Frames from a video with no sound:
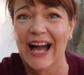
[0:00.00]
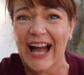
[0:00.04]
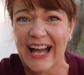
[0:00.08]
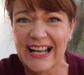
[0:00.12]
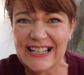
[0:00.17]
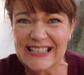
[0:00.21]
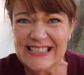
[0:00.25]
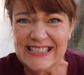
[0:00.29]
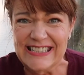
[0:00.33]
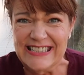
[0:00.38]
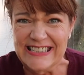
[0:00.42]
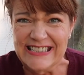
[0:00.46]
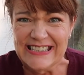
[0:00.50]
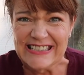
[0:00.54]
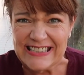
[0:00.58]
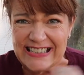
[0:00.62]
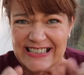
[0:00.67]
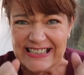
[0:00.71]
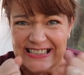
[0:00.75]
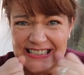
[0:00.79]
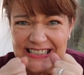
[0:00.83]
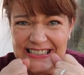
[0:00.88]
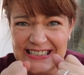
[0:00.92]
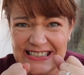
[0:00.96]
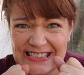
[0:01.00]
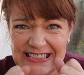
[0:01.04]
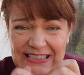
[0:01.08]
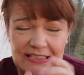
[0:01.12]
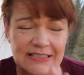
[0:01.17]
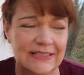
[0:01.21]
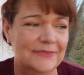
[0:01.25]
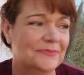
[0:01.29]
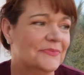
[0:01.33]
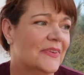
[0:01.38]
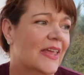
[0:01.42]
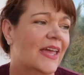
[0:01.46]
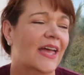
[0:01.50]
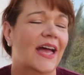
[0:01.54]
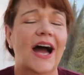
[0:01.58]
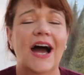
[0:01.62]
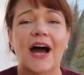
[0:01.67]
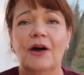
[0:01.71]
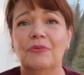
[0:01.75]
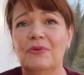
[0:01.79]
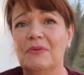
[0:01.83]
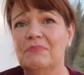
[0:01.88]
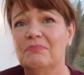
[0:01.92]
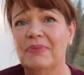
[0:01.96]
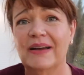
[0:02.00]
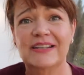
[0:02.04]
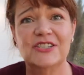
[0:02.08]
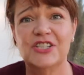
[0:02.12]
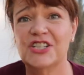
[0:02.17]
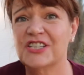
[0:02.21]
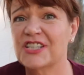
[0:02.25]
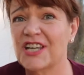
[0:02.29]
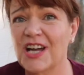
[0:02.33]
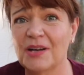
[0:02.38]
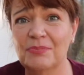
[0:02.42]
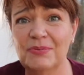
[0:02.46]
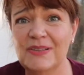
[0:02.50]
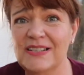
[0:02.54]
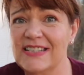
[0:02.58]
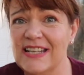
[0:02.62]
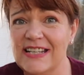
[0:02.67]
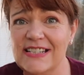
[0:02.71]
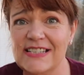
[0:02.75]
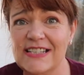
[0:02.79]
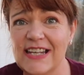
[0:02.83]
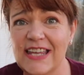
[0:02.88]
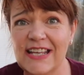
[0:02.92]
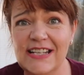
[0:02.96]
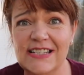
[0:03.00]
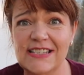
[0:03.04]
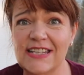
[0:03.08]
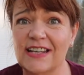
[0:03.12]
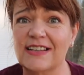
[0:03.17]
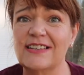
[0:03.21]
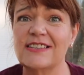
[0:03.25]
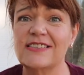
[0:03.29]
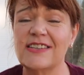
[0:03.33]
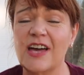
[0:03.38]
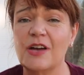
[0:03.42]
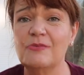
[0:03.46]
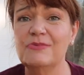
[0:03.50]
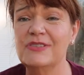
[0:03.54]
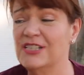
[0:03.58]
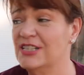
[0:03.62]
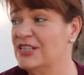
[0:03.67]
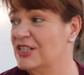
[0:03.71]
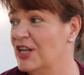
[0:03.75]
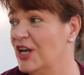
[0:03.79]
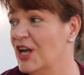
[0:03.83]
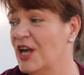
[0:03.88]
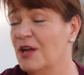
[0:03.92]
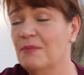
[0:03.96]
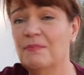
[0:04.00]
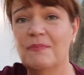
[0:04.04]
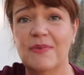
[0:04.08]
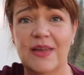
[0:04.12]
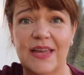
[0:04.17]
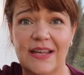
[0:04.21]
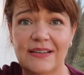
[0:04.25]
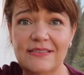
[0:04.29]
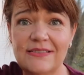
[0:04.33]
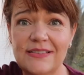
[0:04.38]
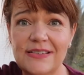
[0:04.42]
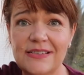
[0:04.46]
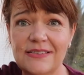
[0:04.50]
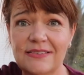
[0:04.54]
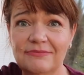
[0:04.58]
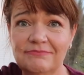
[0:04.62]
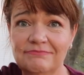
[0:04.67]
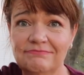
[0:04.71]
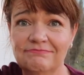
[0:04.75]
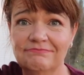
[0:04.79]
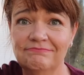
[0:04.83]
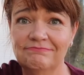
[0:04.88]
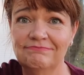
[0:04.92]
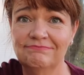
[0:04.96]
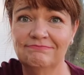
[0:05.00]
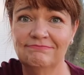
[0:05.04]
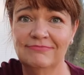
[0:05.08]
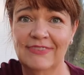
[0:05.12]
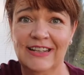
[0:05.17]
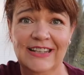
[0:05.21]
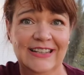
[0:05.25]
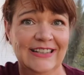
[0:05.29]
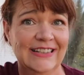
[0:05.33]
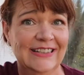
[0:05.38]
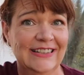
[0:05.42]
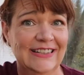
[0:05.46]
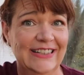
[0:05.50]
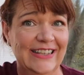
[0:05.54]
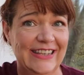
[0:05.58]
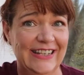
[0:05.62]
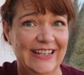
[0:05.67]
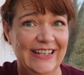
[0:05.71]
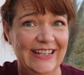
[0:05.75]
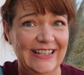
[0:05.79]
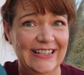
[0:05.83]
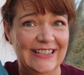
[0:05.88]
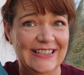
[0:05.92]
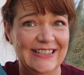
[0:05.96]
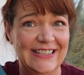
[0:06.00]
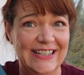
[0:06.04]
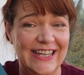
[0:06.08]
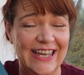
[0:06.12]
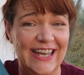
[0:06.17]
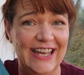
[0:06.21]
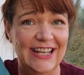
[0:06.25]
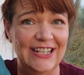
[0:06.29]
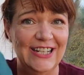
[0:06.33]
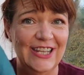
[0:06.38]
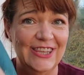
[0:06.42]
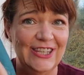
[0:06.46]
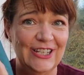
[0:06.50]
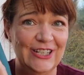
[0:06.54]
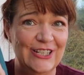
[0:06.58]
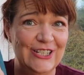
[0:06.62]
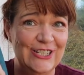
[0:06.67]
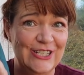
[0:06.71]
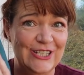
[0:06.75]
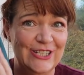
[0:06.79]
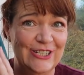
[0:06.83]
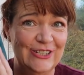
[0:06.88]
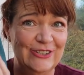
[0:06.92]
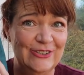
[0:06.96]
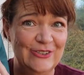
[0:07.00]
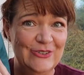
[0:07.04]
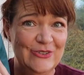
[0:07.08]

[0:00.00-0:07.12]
I did I did I went back just a couple of days later because I was determined that I had to get another cushion